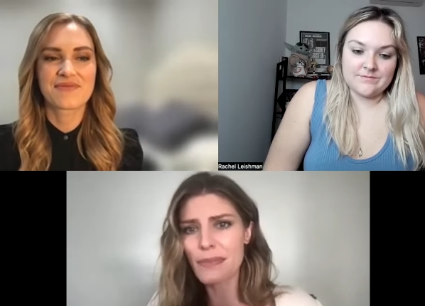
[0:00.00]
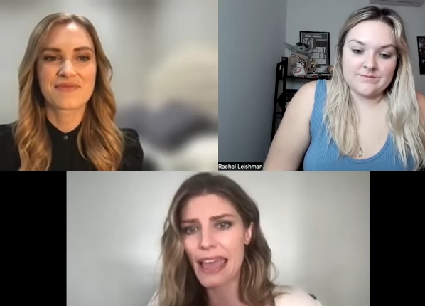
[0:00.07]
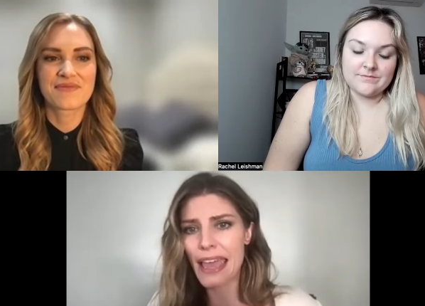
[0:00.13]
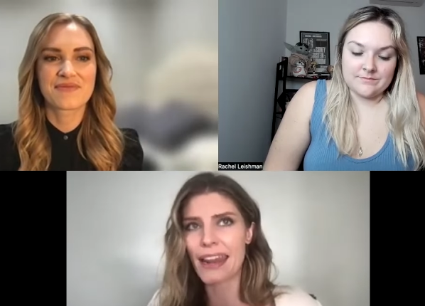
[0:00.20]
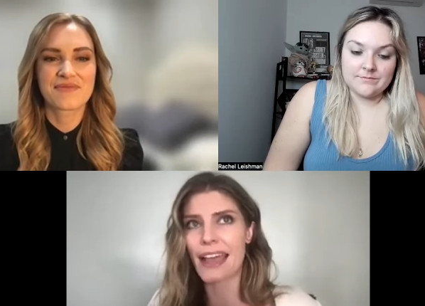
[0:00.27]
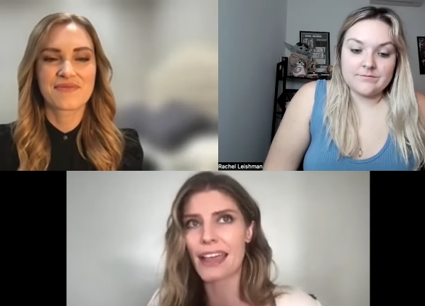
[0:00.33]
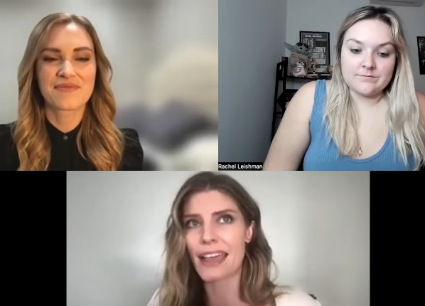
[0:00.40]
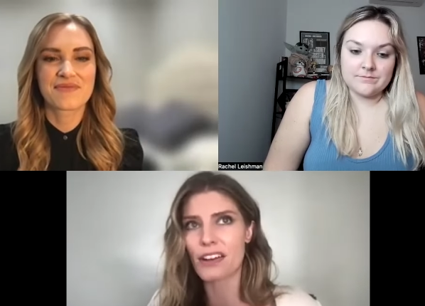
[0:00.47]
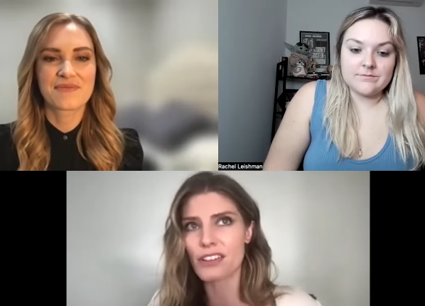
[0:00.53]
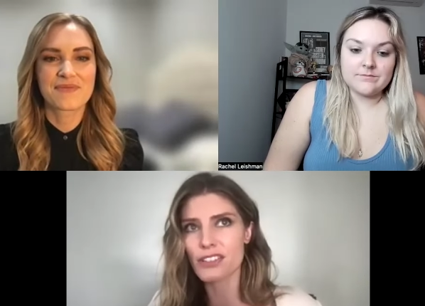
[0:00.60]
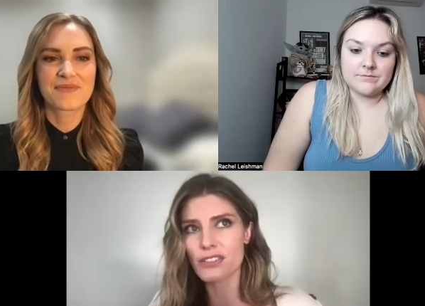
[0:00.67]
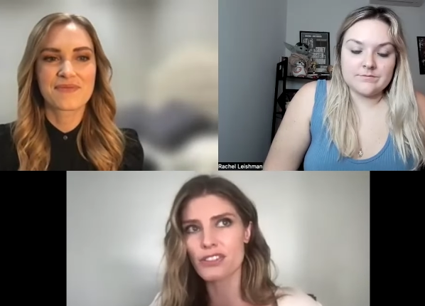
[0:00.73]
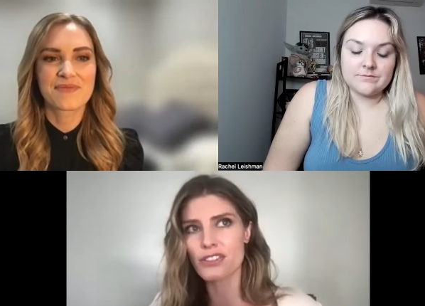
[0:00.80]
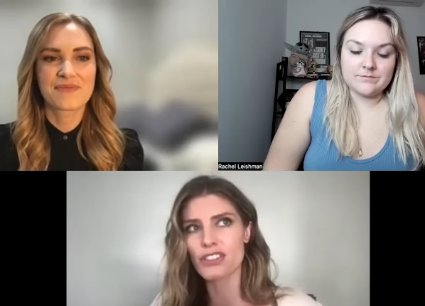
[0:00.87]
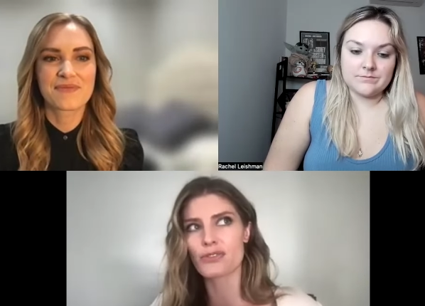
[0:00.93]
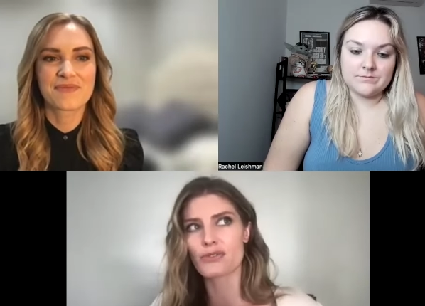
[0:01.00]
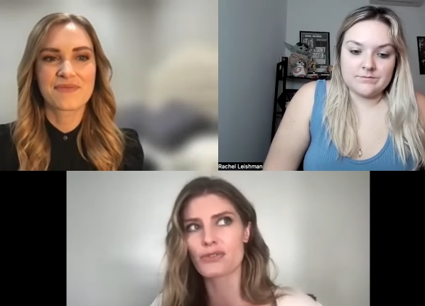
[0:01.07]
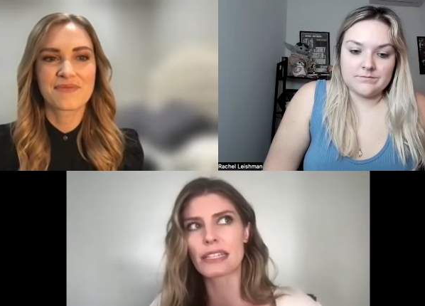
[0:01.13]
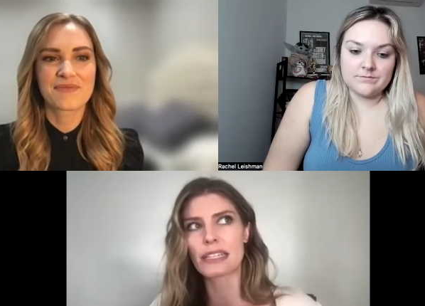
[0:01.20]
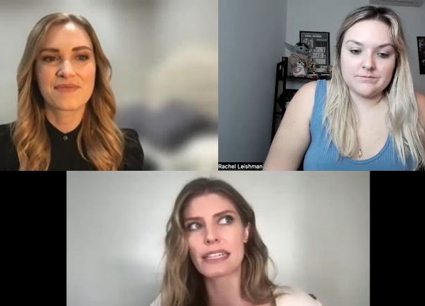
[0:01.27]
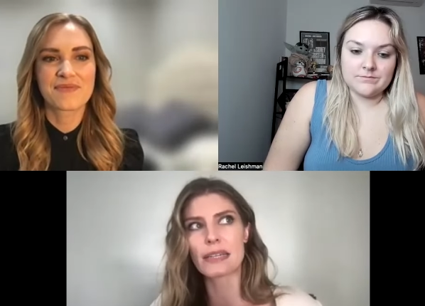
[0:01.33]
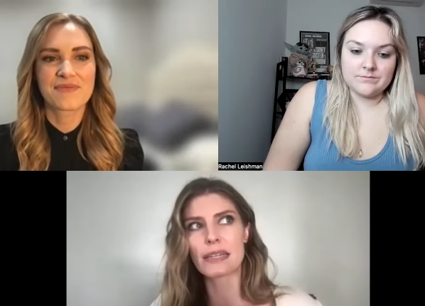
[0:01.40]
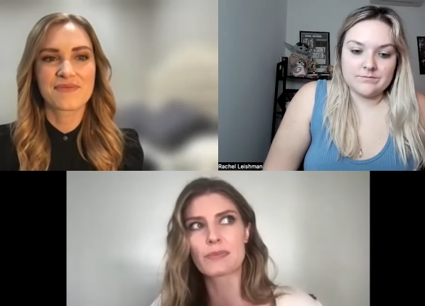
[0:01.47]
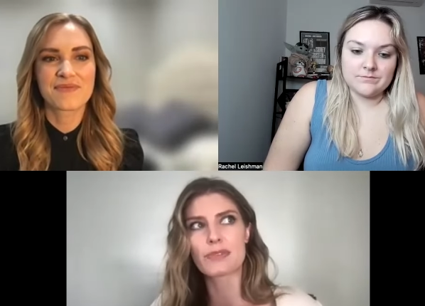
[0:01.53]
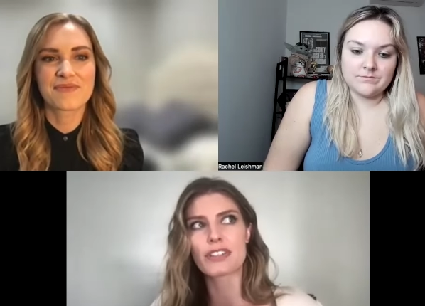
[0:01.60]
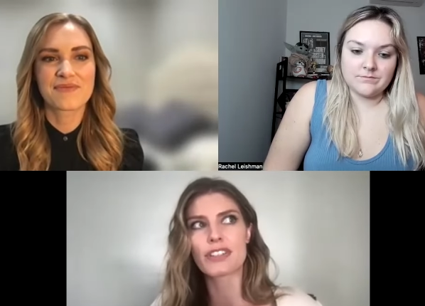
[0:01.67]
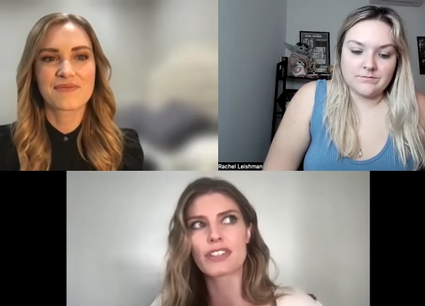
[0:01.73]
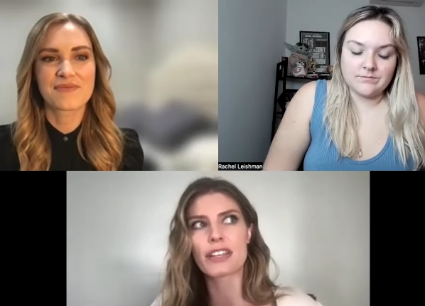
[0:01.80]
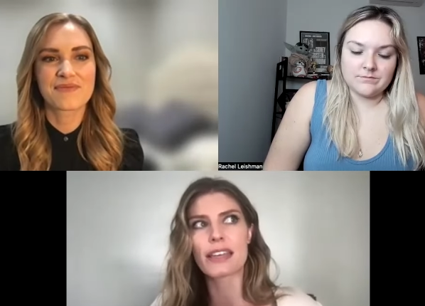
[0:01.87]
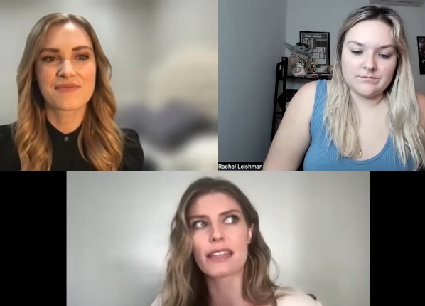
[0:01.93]
Speaker 1: and I also just really
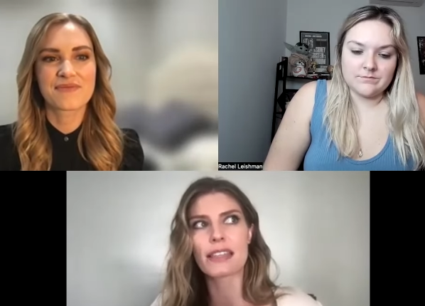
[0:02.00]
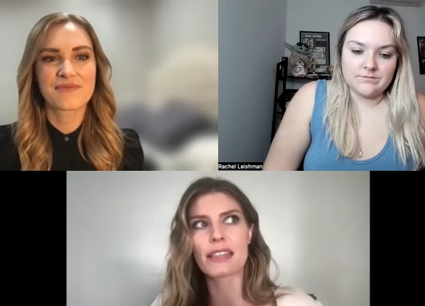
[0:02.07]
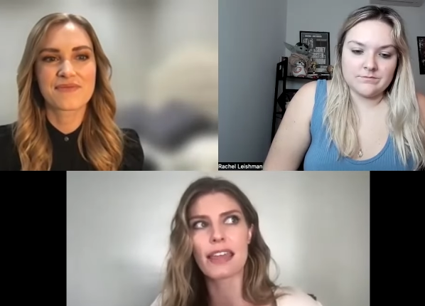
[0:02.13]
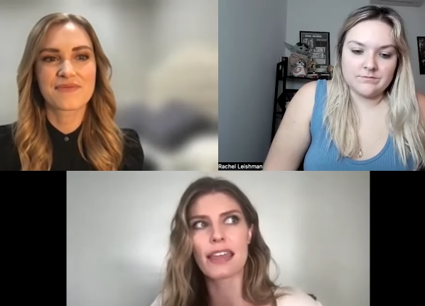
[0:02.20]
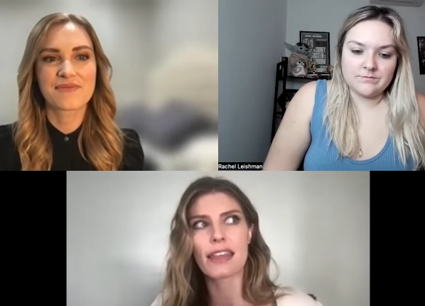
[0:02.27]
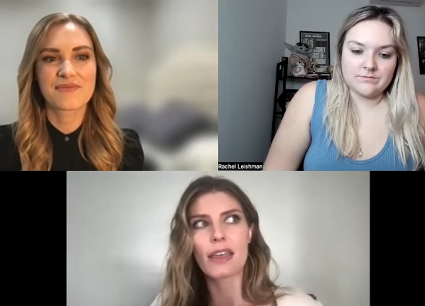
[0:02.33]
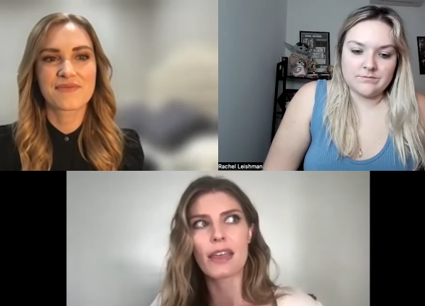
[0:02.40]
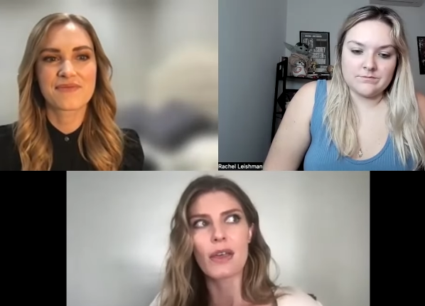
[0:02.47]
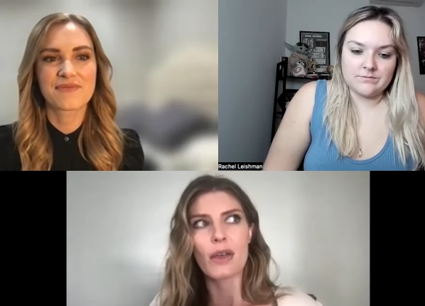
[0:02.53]
appreciate that